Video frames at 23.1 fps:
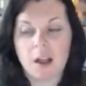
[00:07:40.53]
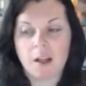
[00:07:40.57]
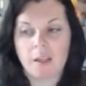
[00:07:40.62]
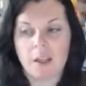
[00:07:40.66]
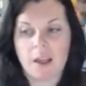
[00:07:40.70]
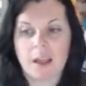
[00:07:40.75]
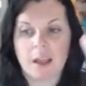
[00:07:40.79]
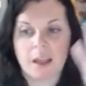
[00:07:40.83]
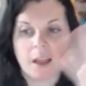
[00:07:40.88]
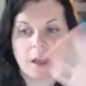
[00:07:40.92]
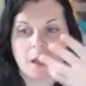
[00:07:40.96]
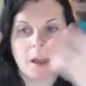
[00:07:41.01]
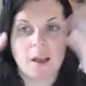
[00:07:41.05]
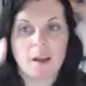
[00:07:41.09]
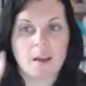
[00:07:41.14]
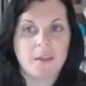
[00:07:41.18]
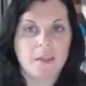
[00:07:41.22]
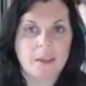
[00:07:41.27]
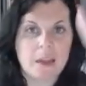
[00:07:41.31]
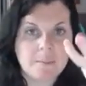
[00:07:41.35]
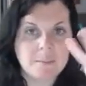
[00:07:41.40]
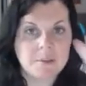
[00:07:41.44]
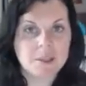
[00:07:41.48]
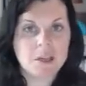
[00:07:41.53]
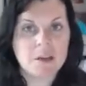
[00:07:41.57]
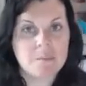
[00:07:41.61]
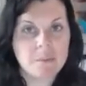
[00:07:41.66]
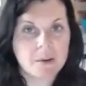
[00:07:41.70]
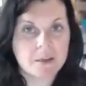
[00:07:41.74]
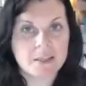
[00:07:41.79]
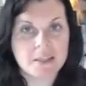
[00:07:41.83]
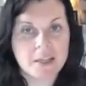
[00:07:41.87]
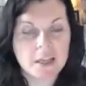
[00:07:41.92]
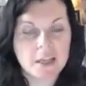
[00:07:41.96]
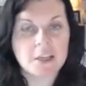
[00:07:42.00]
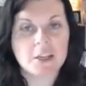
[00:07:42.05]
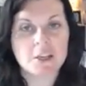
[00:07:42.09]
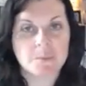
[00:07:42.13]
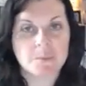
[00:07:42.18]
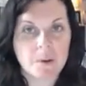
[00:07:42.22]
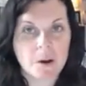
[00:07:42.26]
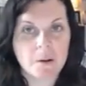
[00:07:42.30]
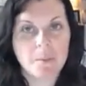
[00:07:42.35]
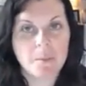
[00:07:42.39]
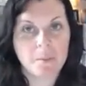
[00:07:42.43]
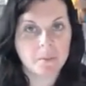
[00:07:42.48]
Like the Amazon bestseller is
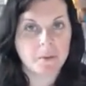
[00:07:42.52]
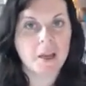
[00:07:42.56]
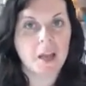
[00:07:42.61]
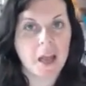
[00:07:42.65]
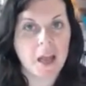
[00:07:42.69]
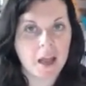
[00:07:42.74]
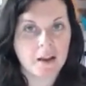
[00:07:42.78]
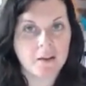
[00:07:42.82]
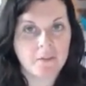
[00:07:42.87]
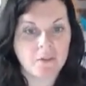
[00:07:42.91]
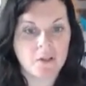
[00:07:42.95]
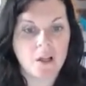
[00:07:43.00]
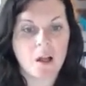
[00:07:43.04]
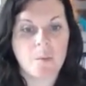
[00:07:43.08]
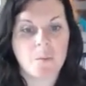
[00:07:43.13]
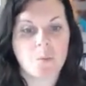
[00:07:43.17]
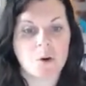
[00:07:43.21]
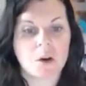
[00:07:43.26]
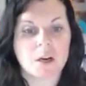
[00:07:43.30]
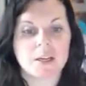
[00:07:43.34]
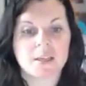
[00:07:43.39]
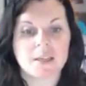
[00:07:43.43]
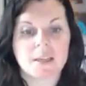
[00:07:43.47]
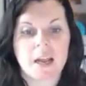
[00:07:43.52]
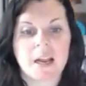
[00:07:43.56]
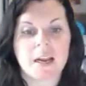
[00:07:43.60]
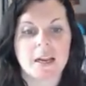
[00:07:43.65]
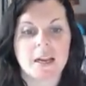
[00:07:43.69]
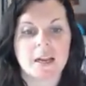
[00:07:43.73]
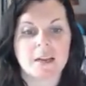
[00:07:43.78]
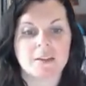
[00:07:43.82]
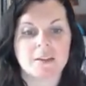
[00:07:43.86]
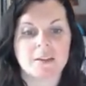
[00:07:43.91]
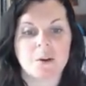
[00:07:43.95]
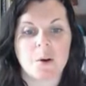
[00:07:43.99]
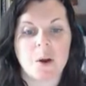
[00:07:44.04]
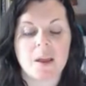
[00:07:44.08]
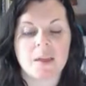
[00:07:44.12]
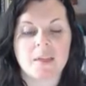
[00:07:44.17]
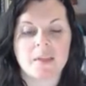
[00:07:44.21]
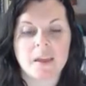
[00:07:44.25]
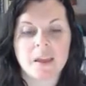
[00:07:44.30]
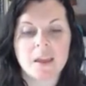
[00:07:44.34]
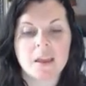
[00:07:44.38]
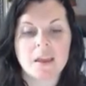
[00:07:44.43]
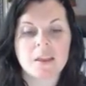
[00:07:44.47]
probably a heck of a lot more exciting. So I
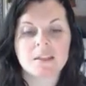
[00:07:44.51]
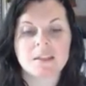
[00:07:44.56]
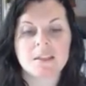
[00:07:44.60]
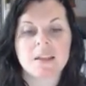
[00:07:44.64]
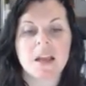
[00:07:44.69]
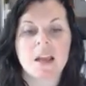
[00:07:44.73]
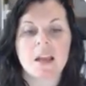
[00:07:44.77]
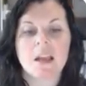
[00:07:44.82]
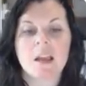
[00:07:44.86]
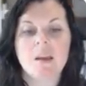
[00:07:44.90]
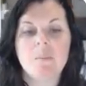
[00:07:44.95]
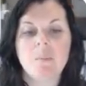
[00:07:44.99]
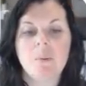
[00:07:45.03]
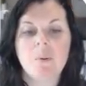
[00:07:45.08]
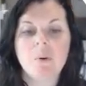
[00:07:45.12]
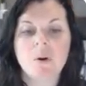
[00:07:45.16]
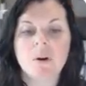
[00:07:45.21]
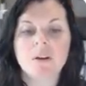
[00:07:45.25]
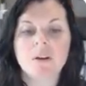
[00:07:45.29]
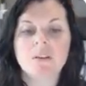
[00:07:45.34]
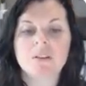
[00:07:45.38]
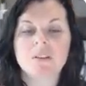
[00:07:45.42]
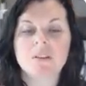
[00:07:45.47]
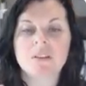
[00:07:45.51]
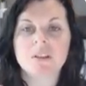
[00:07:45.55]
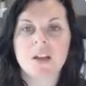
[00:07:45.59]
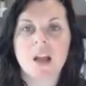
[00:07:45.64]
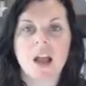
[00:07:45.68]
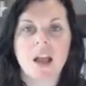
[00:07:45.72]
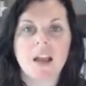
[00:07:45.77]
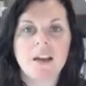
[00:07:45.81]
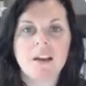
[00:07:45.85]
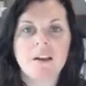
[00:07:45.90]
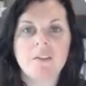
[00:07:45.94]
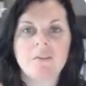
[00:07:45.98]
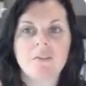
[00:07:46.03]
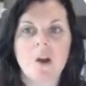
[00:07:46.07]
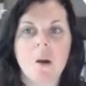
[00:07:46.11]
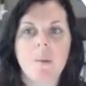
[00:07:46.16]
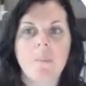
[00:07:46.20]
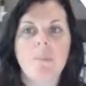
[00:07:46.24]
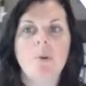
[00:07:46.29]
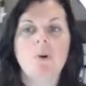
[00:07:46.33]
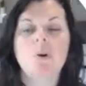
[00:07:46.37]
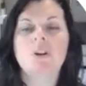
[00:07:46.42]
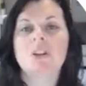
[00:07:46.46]
think it's important to kind of
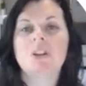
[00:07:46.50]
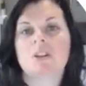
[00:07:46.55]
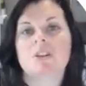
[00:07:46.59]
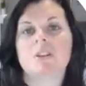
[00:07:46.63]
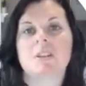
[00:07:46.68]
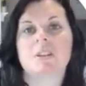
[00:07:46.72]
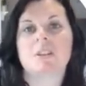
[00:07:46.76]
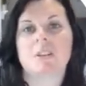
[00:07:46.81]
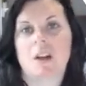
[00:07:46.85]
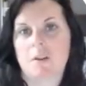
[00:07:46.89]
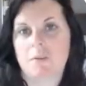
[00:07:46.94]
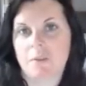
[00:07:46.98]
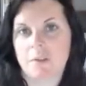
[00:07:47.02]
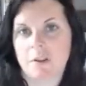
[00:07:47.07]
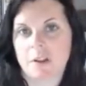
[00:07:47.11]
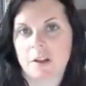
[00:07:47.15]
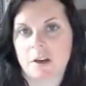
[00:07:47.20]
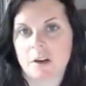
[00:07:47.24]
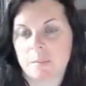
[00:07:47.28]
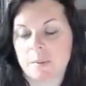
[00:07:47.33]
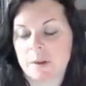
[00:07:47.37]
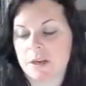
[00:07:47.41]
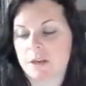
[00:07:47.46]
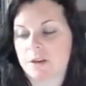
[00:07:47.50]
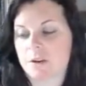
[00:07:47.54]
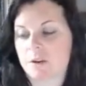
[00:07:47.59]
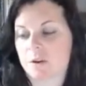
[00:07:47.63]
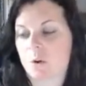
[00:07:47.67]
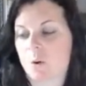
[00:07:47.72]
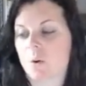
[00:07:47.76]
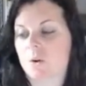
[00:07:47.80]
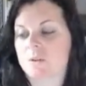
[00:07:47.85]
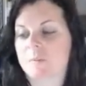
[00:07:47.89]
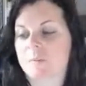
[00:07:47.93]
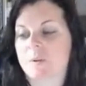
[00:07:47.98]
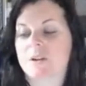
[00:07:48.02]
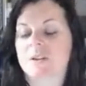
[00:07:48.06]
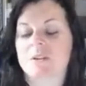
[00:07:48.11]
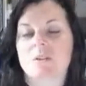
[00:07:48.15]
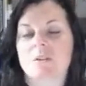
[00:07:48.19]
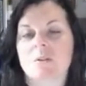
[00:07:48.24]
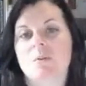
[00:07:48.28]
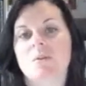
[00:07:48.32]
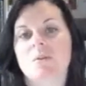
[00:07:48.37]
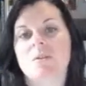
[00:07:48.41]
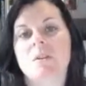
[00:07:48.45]
push yourself a little bit in your goals, because
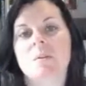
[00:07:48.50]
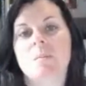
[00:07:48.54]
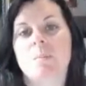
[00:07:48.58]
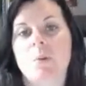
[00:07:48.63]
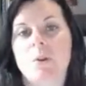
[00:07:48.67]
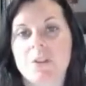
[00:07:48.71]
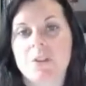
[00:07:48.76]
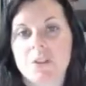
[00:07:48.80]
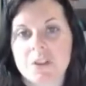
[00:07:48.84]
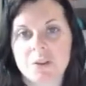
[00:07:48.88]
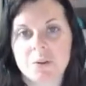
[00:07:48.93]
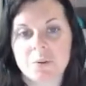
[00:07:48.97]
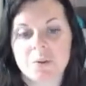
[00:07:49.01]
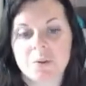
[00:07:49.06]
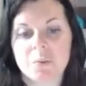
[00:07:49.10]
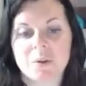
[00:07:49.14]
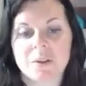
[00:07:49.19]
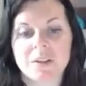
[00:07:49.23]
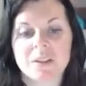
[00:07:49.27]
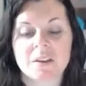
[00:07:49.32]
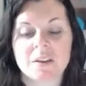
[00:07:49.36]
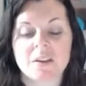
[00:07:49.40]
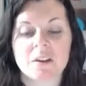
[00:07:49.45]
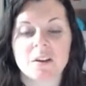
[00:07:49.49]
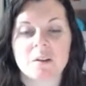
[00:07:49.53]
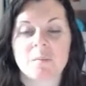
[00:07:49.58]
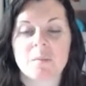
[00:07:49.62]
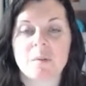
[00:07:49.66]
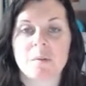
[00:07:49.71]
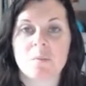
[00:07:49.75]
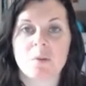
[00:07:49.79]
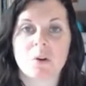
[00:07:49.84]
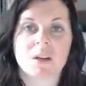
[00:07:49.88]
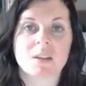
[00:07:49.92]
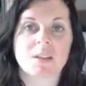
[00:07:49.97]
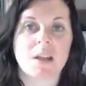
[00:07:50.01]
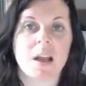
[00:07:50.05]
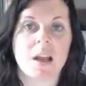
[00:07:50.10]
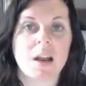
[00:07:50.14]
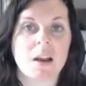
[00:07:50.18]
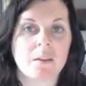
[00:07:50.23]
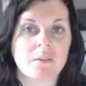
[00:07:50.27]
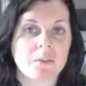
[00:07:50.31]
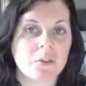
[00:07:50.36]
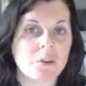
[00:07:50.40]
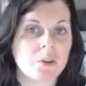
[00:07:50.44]
the goals that push you are the ones that are going to be more
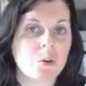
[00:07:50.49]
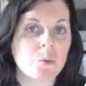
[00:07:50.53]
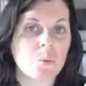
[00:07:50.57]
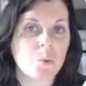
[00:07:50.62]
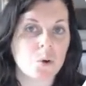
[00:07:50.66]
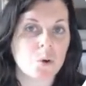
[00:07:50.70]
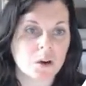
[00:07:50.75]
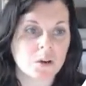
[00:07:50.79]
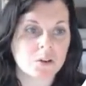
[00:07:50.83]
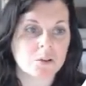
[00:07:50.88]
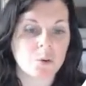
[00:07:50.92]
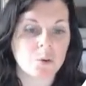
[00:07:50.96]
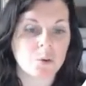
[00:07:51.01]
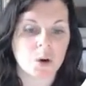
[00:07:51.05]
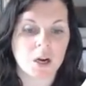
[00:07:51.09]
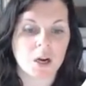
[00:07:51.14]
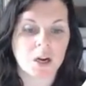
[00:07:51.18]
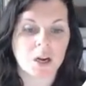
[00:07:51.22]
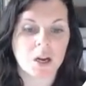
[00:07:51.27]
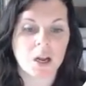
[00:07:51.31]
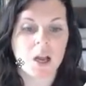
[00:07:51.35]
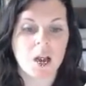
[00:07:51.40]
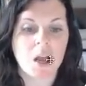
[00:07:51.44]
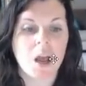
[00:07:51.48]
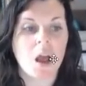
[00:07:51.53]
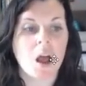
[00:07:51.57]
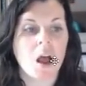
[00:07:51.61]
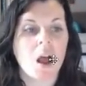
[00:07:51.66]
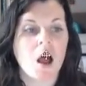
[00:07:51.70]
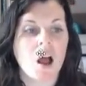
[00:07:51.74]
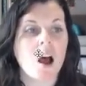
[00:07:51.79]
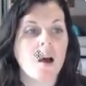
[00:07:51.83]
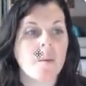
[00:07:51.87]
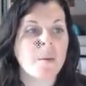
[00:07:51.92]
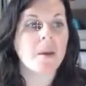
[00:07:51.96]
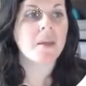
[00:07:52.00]
exciting for you to work toward. And